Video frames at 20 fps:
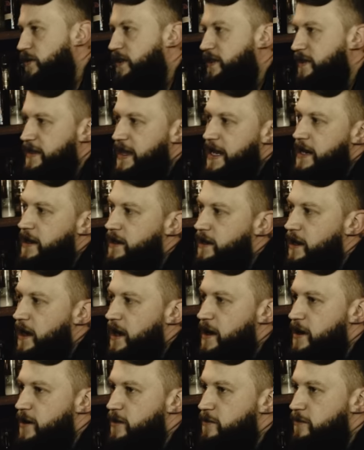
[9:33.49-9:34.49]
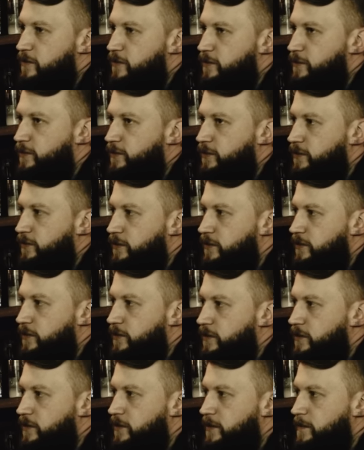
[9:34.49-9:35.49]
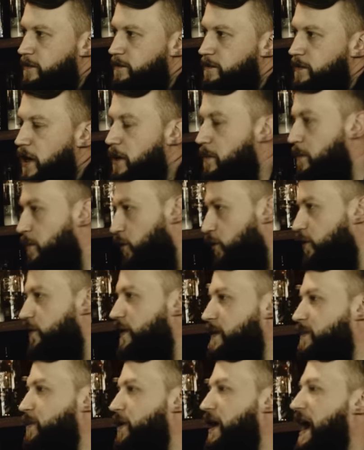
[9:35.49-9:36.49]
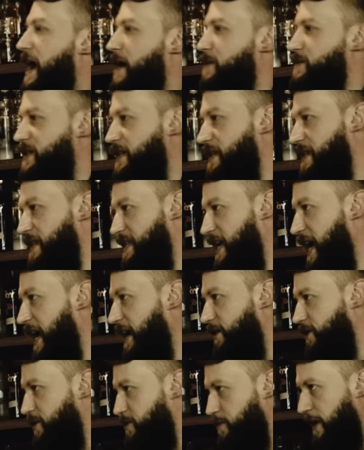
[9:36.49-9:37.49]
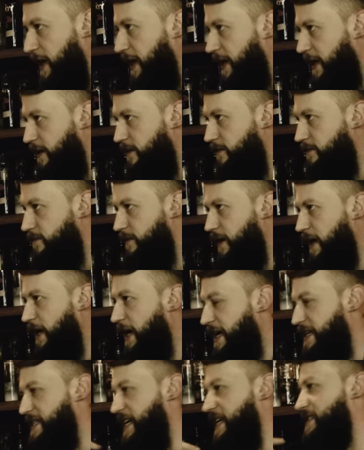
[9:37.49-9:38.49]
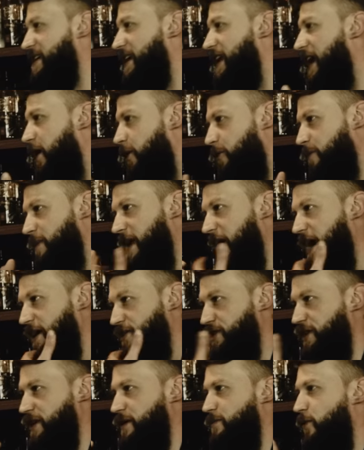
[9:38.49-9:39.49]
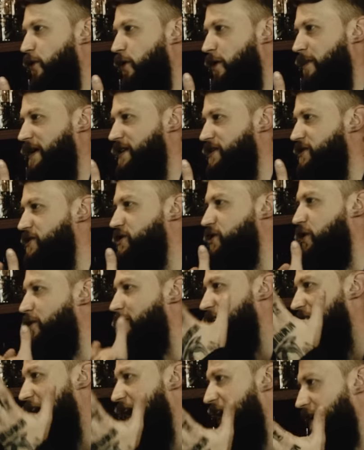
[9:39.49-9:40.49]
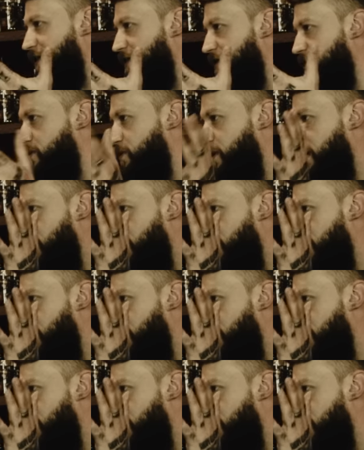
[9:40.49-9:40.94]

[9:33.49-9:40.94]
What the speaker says: think of a movie, perhaps, that this actor's played in? Because that's gonna help me actually more, because there's so many actors,